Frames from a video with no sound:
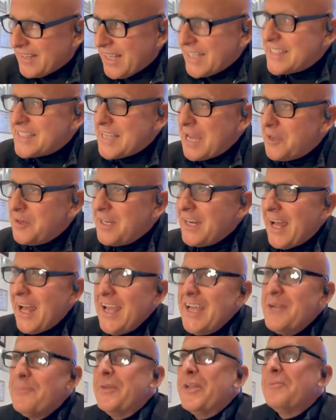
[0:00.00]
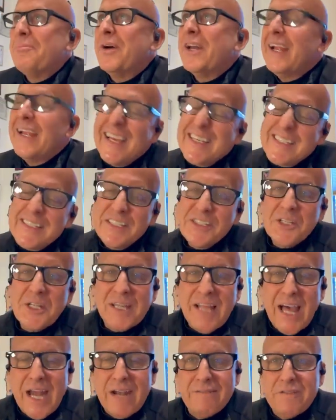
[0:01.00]
sounded high to me, but I guess there's a
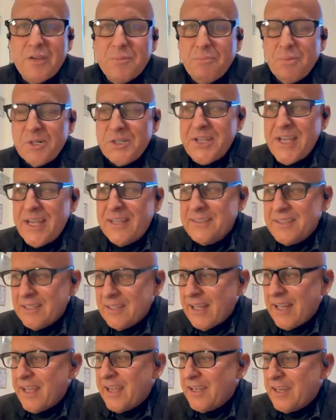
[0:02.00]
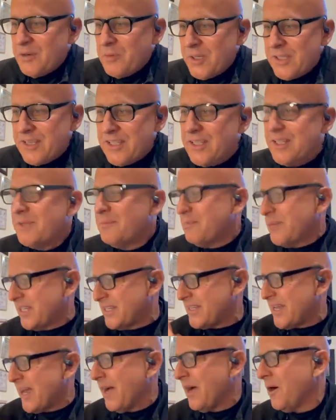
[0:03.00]
lot of it protected land with the
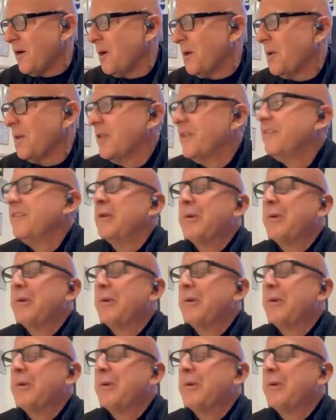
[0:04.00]
McDowell and the